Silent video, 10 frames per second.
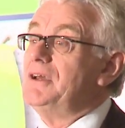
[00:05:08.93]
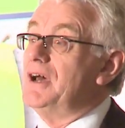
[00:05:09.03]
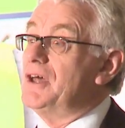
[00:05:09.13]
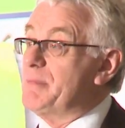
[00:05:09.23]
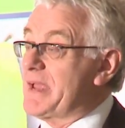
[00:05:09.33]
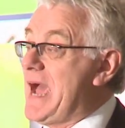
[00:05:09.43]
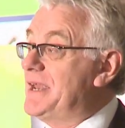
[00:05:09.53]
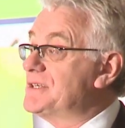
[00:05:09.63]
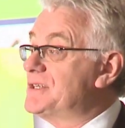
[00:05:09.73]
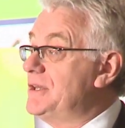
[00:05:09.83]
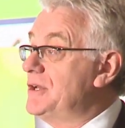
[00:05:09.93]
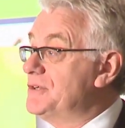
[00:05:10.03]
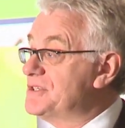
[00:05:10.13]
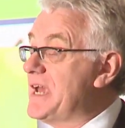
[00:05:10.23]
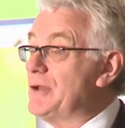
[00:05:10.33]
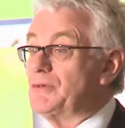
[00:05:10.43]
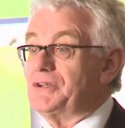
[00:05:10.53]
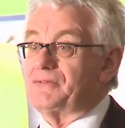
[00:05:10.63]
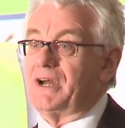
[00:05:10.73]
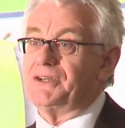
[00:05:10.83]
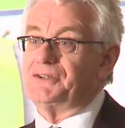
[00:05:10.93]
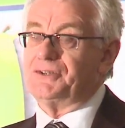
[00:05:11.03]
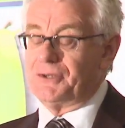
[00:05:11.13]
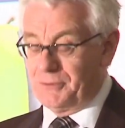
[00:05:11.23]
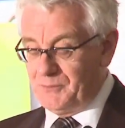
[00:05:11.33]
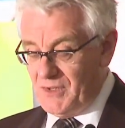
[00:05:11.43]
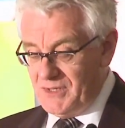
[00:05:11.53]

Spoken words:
the mechanics and they understand what is right to do.